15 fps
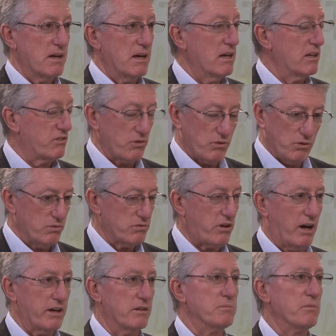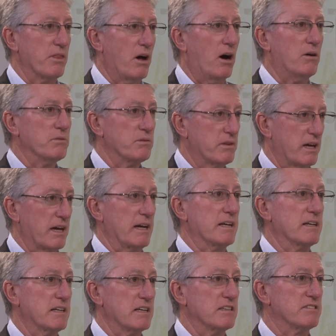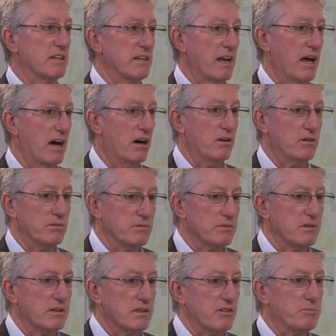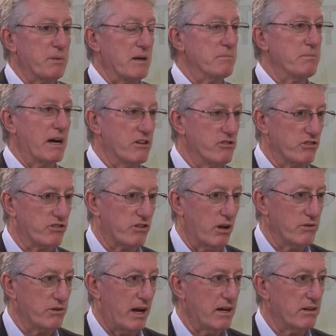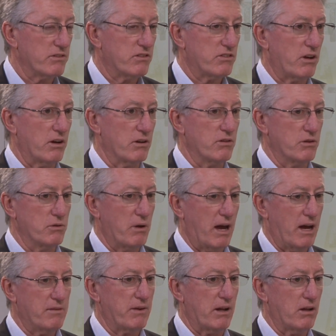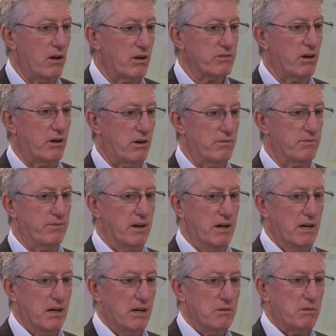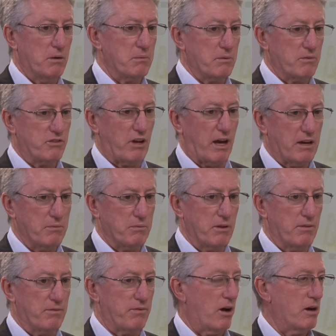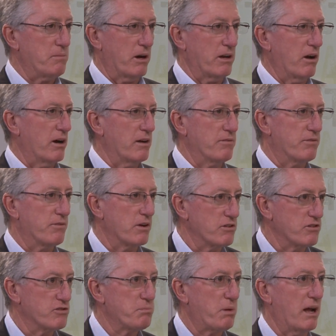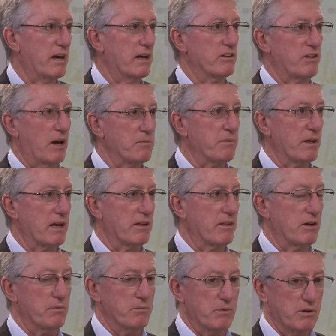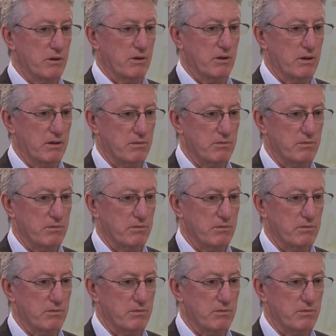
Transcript: It's all tied in with the whole thing, yes. And now there's been a major slowdown. So you have a lot of what we'd say were the fly-by-night and fringe players up there that were